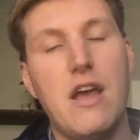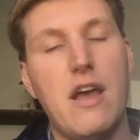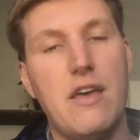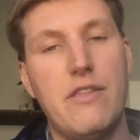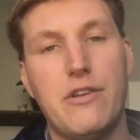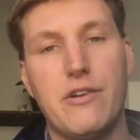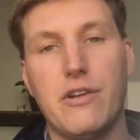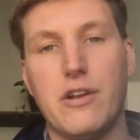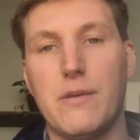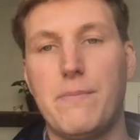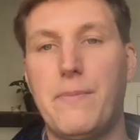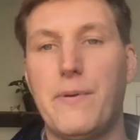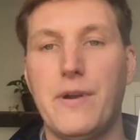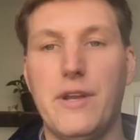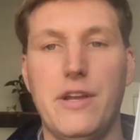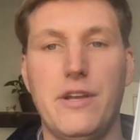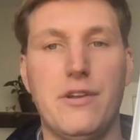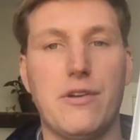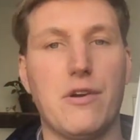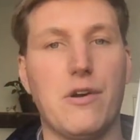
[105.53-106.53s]
And then you're going to put
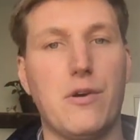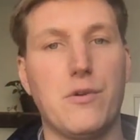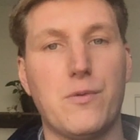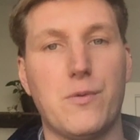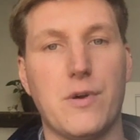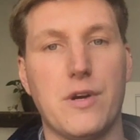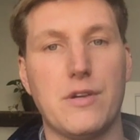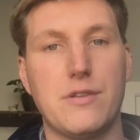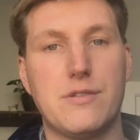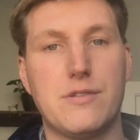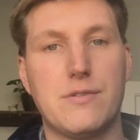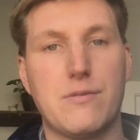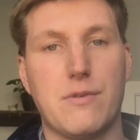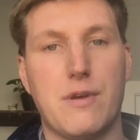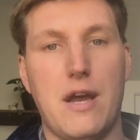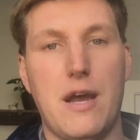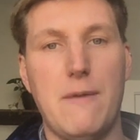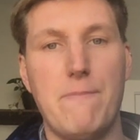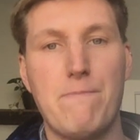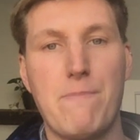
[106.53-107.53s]
it in your own words,
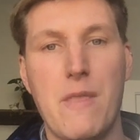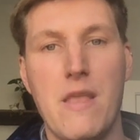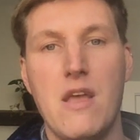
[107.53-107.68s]
okay?